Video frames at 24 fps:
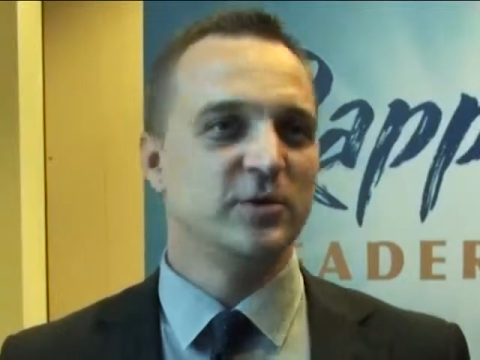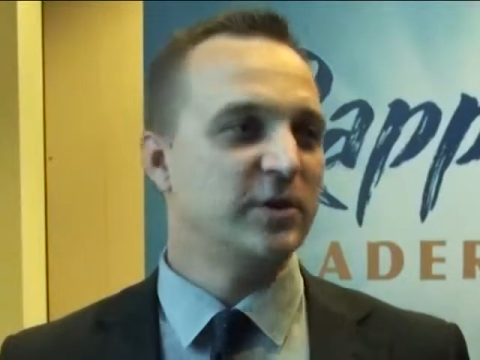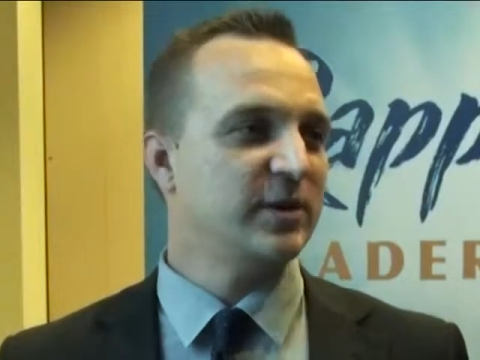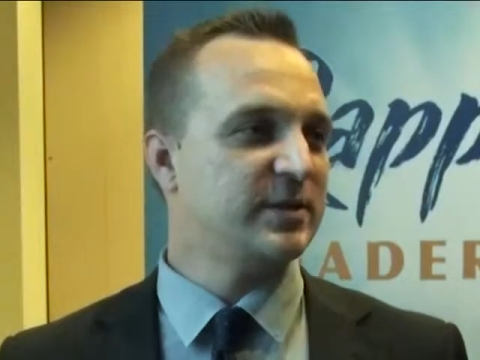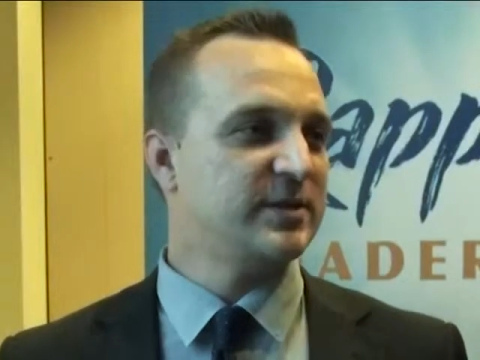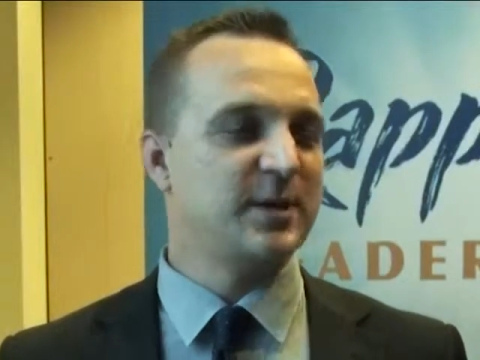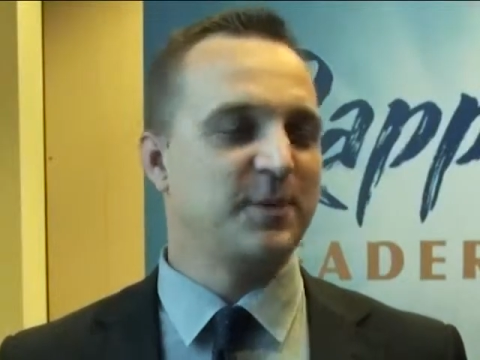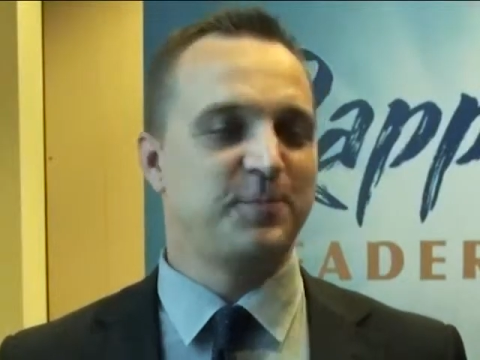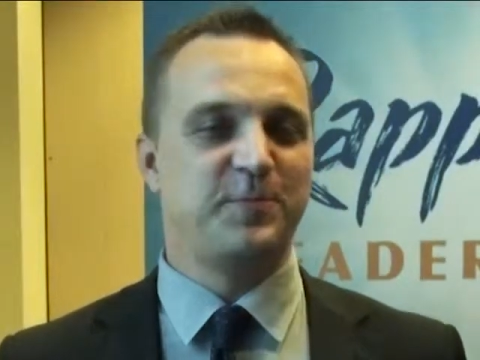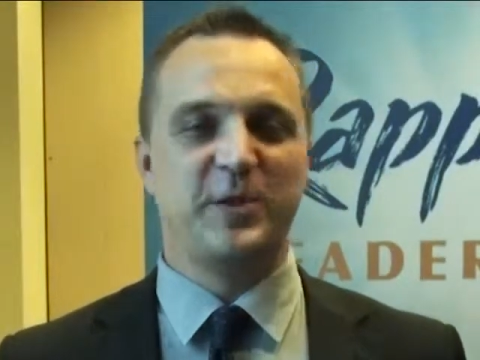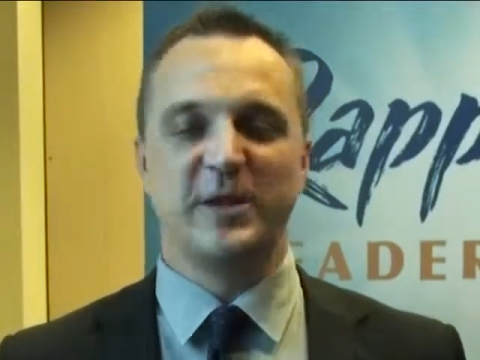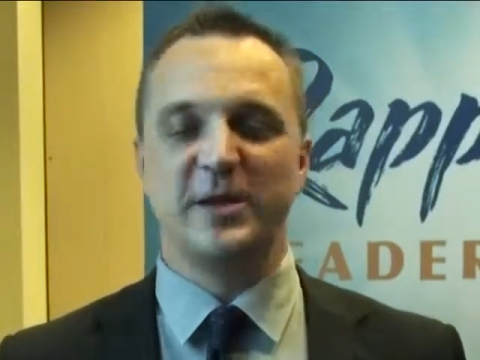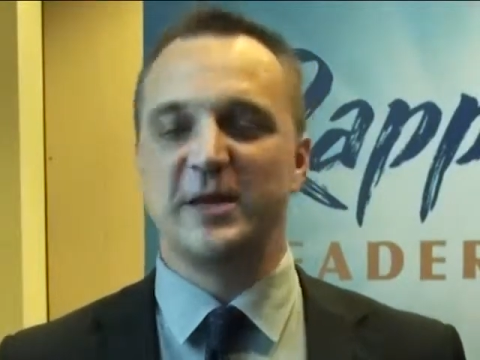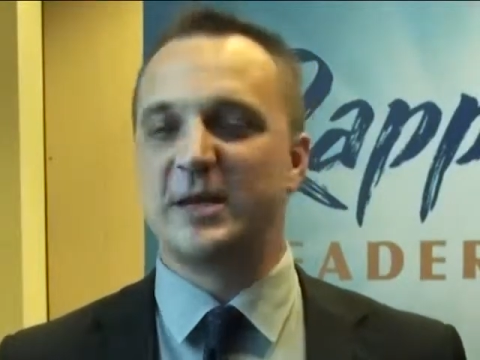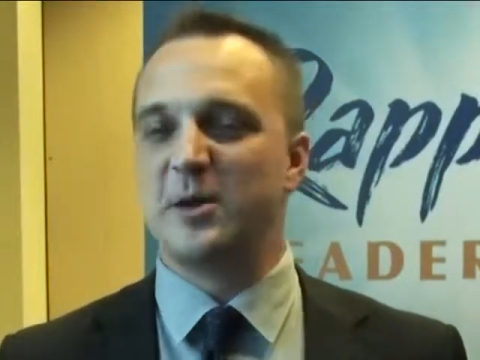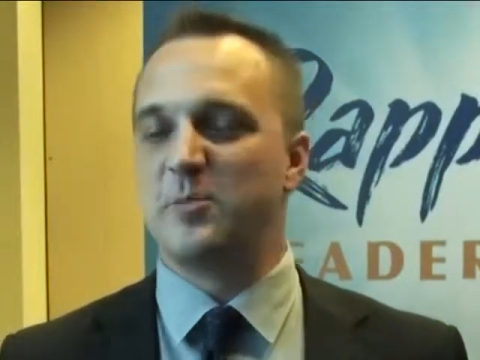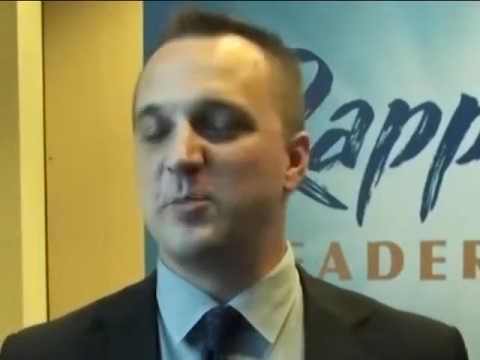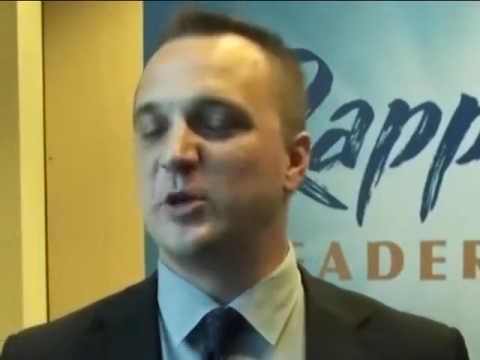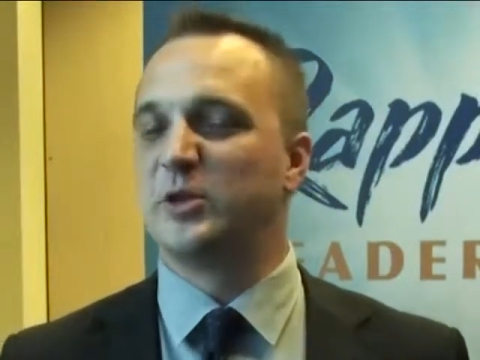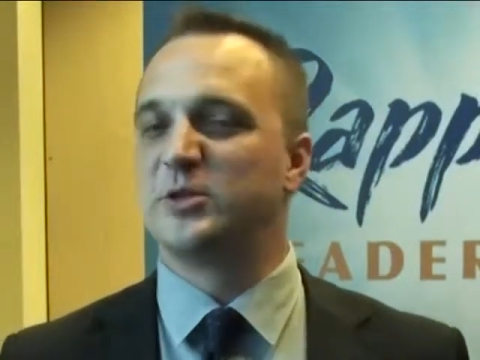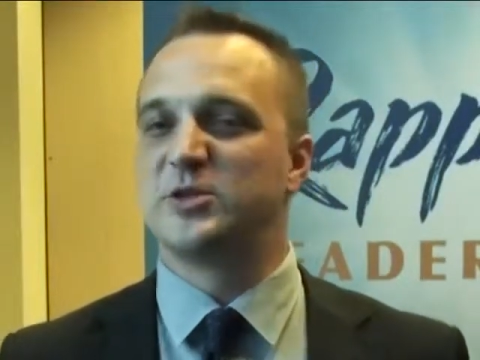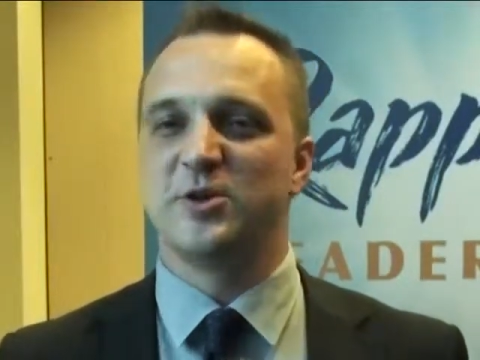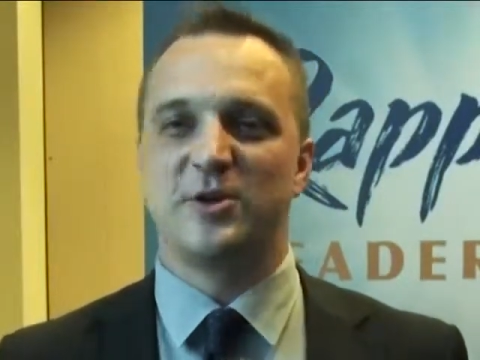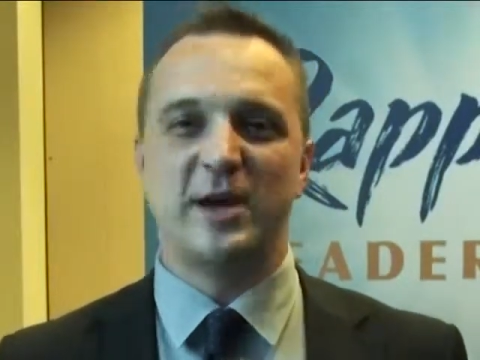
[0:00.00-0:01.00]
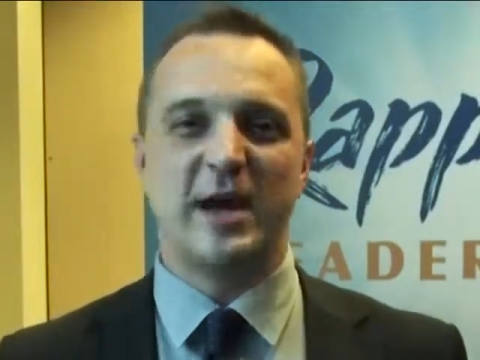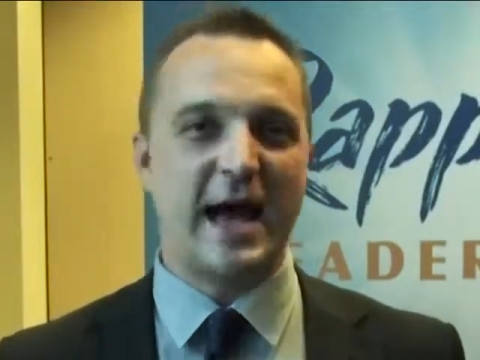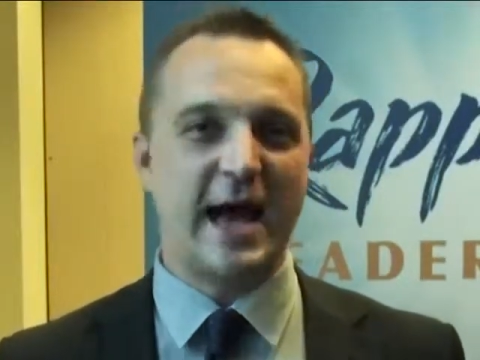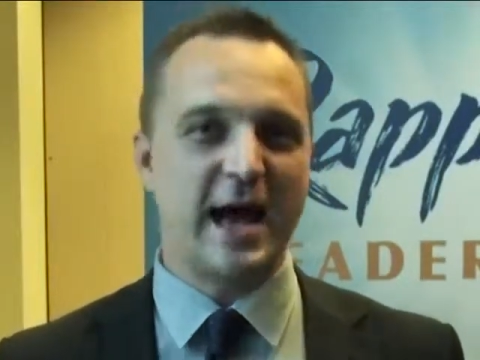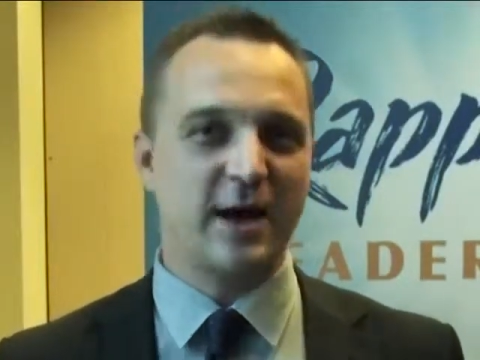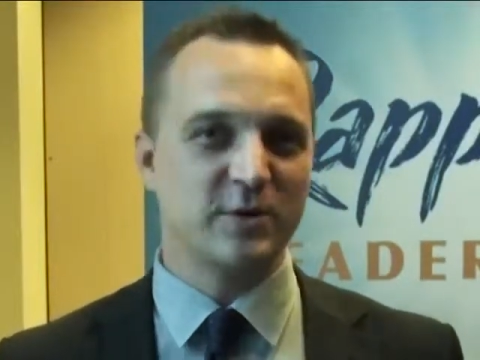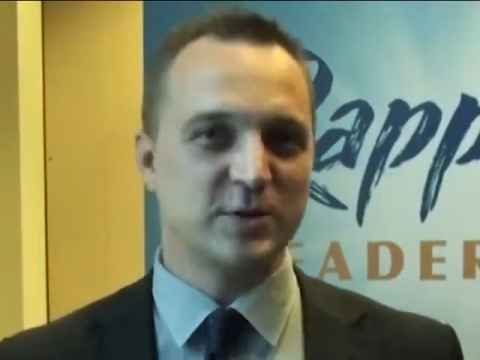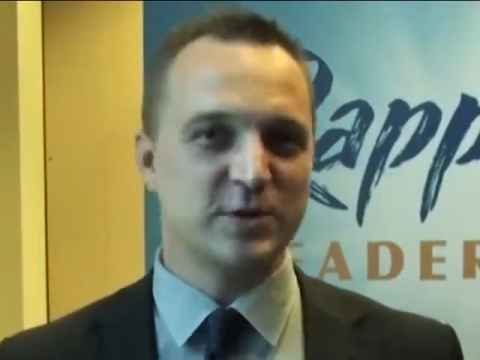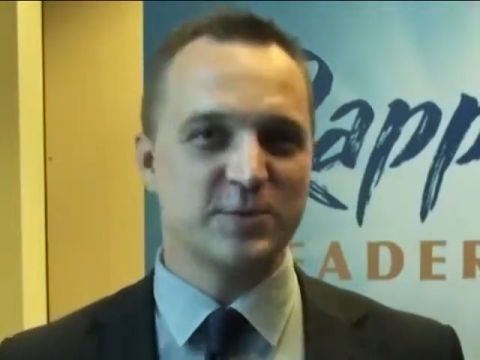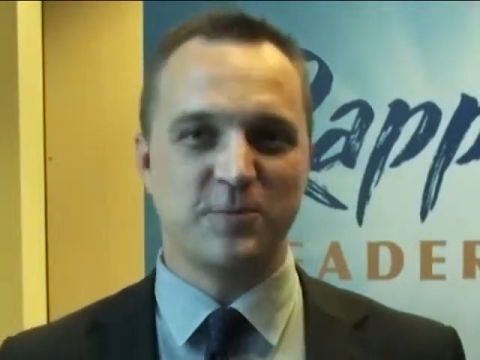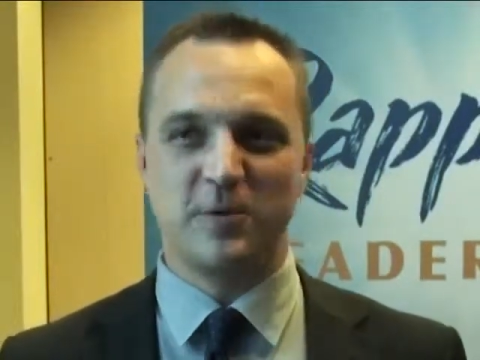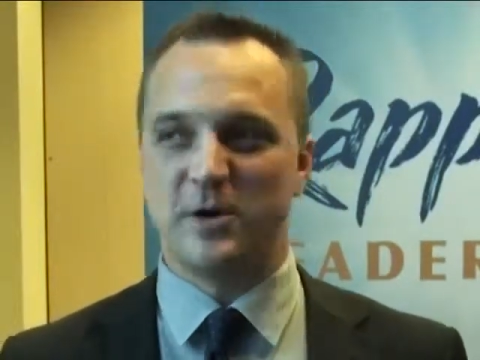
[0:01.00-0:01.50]
It's applicable to a
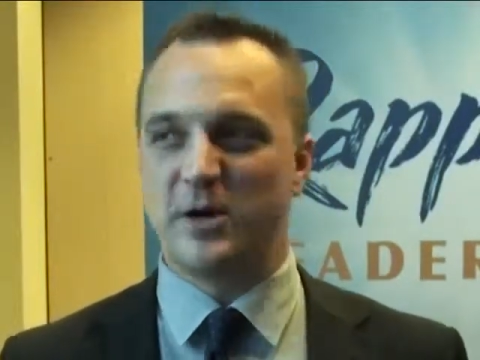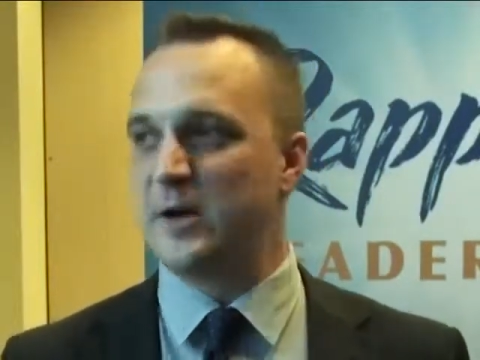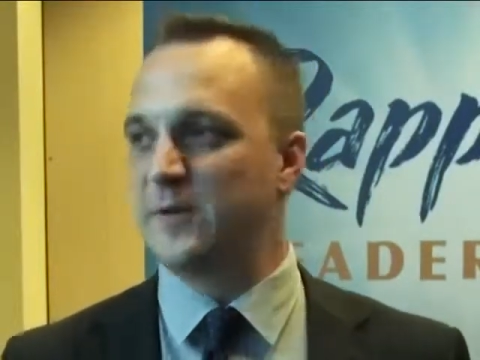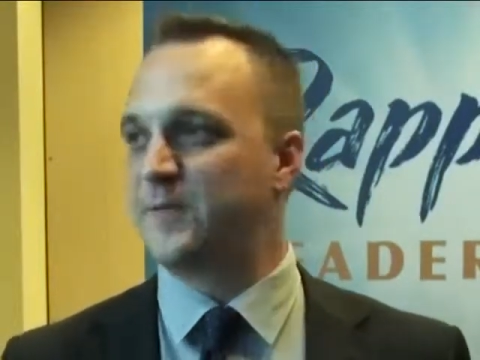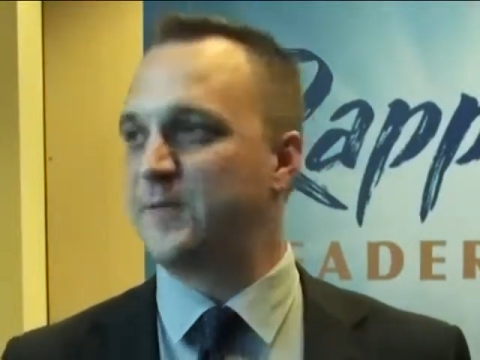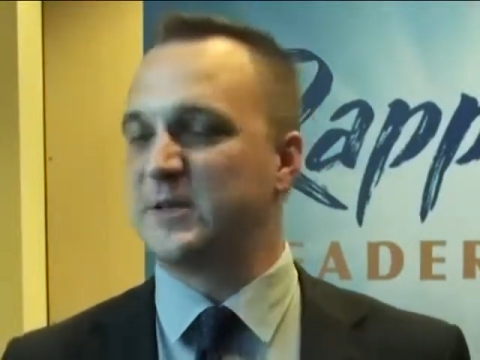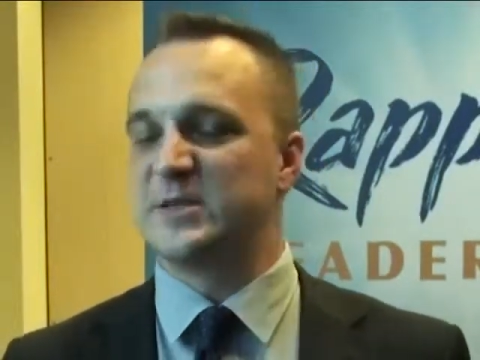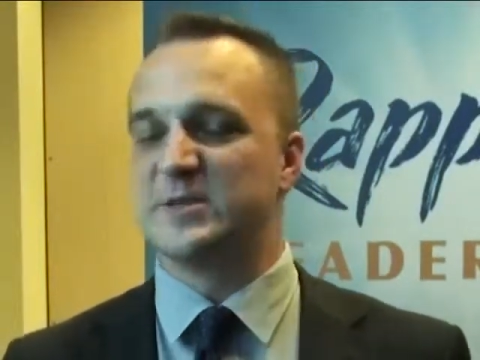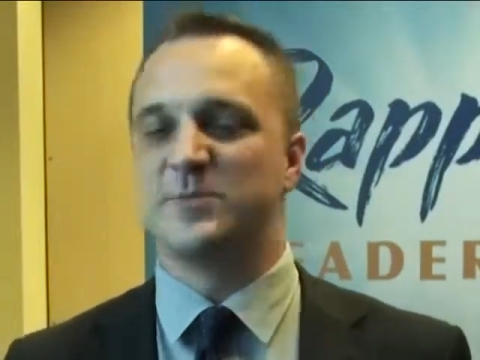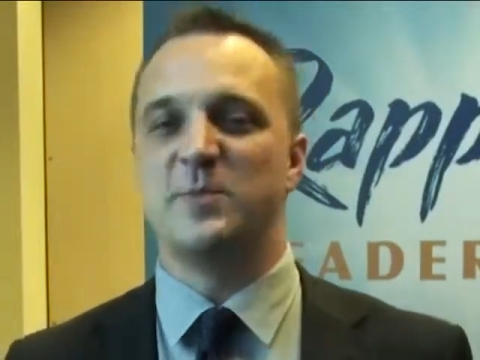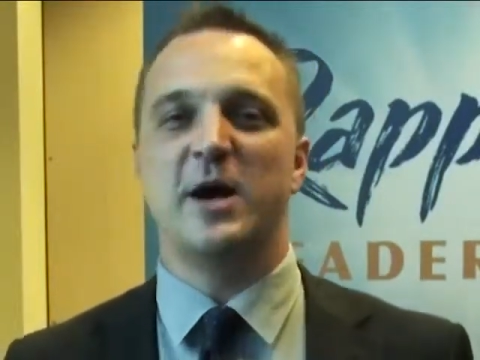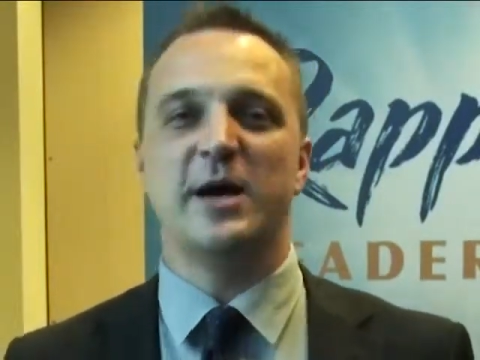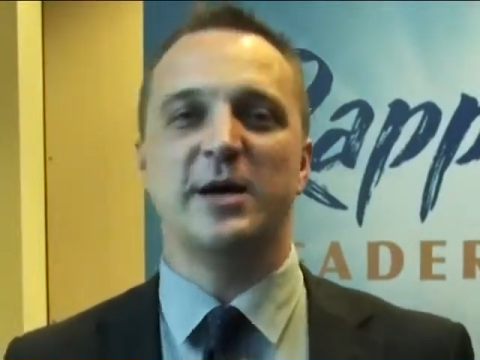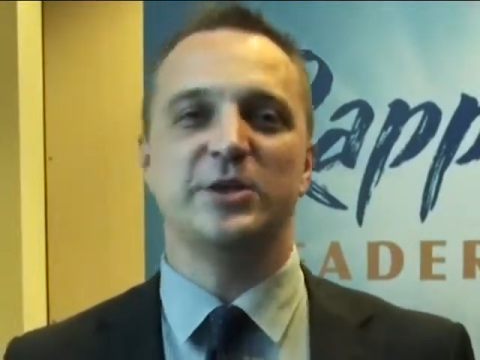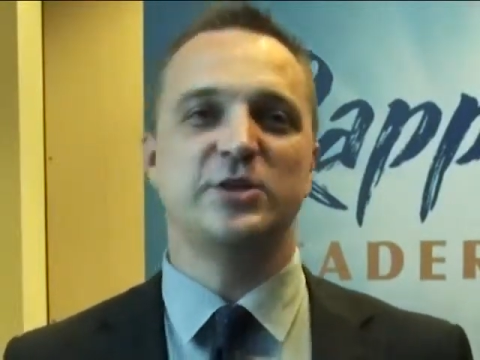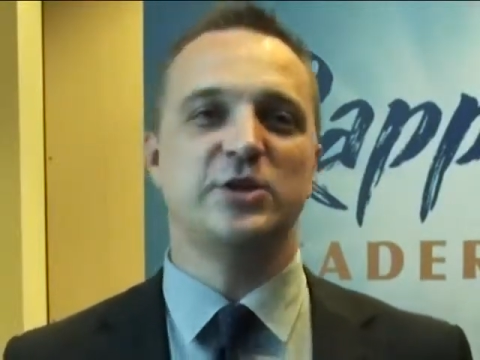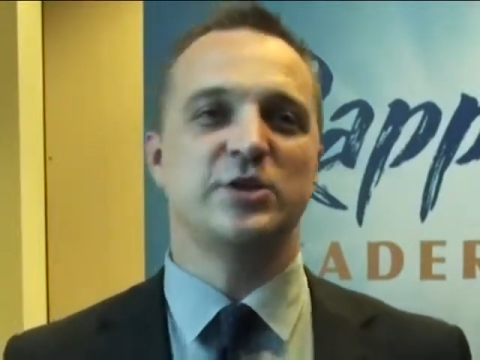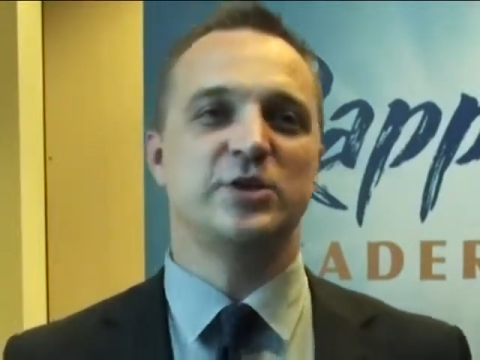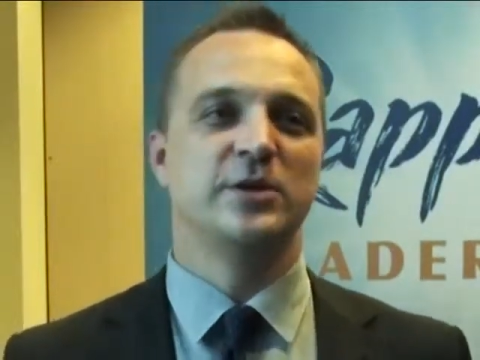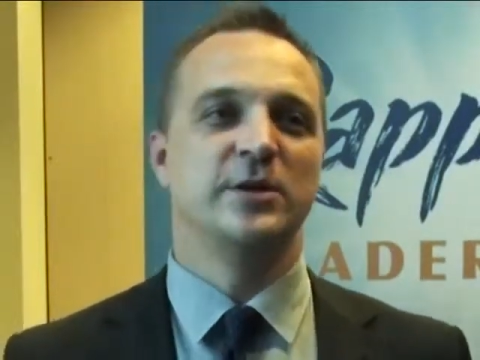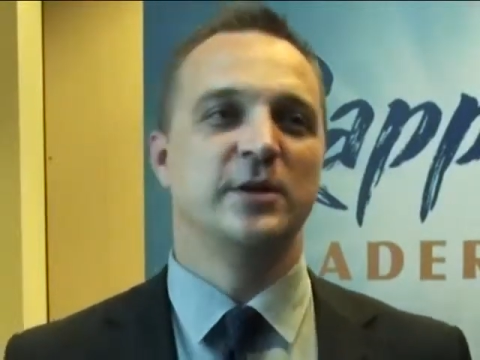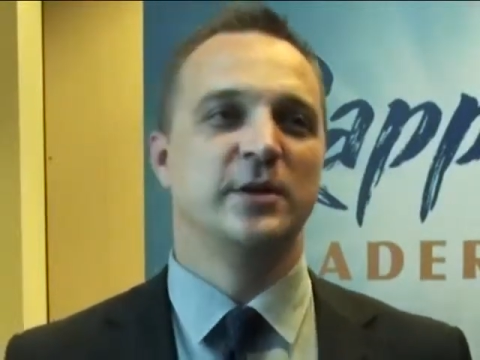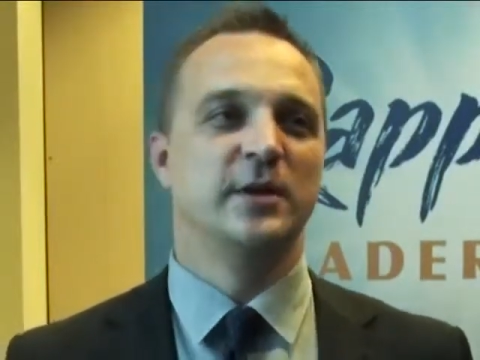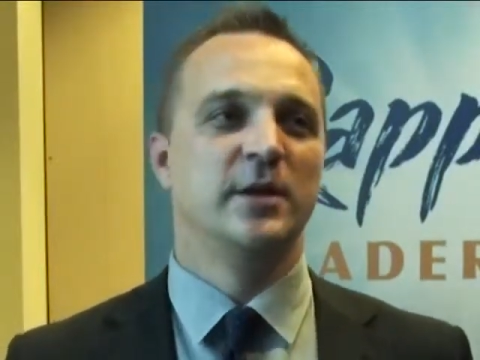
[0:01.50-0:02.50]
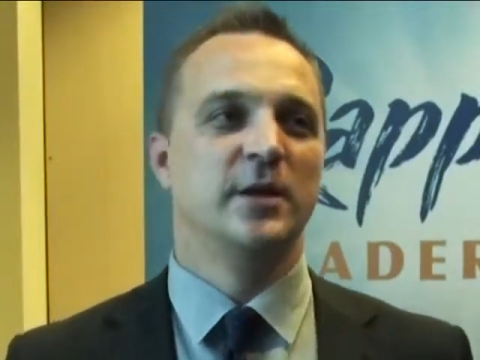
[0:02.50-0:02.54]
housewife as much